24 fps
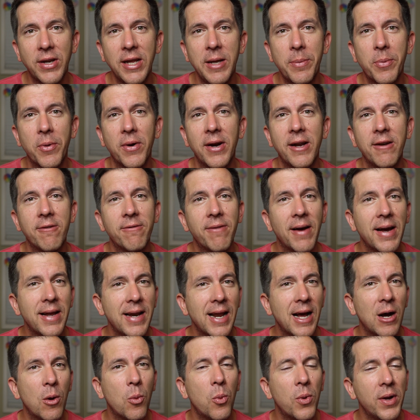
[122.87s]
deeper and find
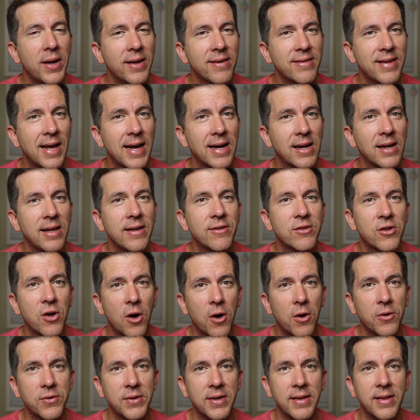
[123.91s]
out what exactly is
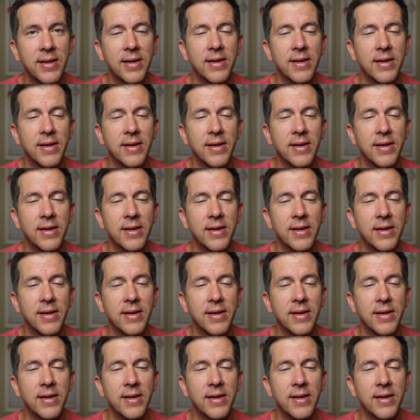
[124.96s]
causing